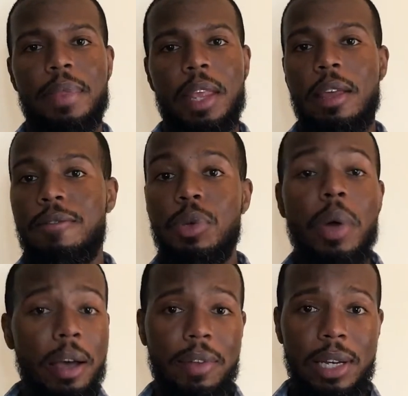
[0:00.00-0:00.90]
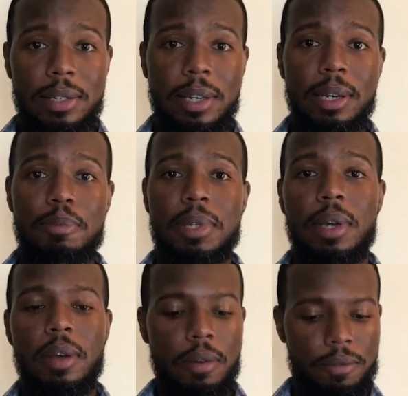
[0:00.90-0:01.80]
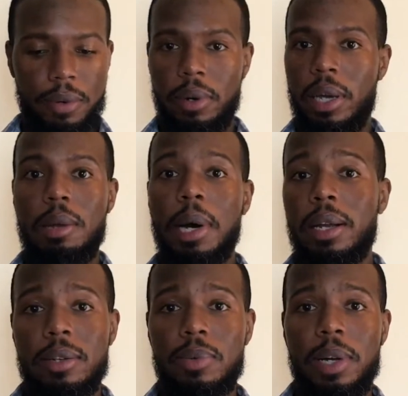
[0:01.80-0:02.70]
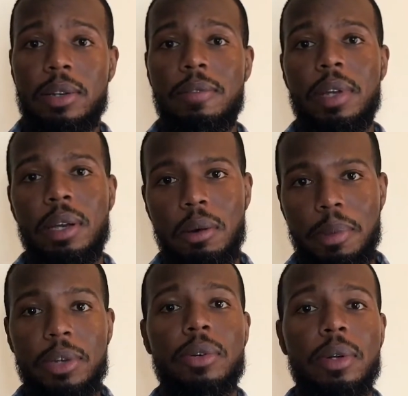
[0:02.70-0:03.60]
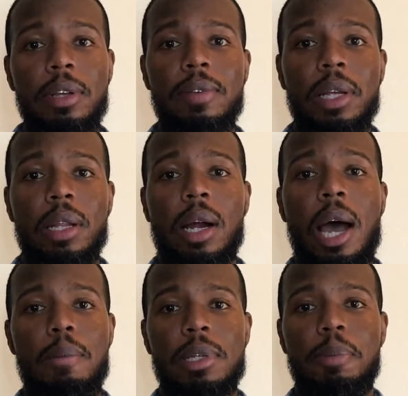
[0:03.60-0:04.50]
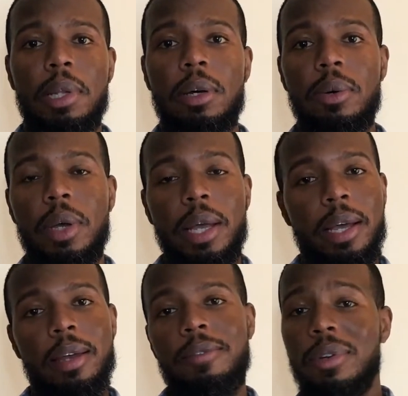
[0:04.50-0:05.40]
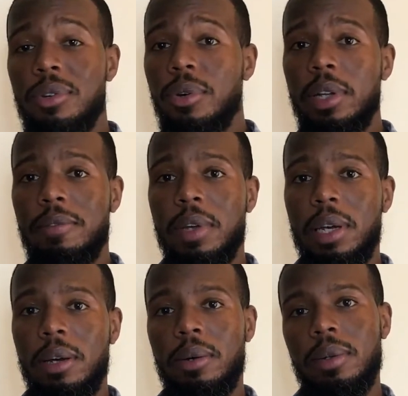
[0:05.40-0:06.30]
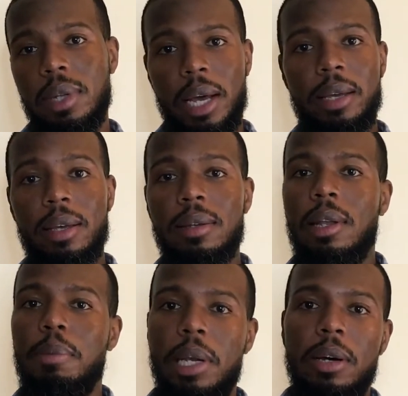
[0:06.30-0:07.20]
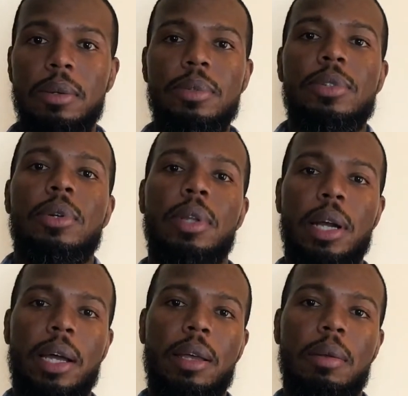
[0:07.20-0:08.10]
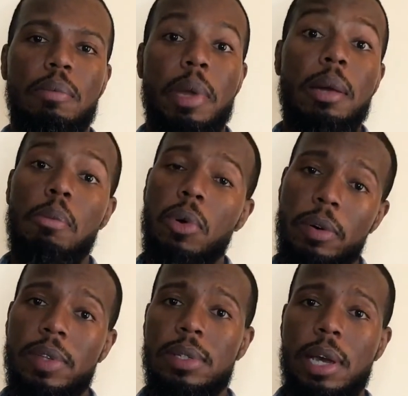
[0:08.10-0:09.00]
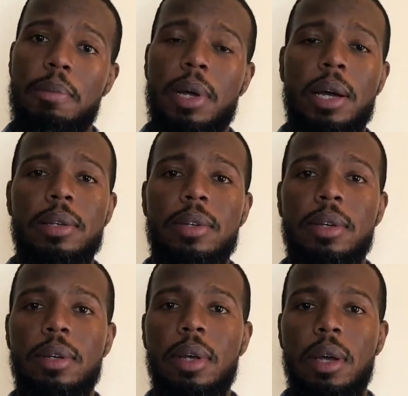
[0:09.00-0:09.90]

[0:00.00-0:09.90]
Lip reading: If you have any tips for anybody that's watching the video, make sure to leave it in the comments below. And if you enjoyed the video, like it, let me know so that I can make more of this type of content.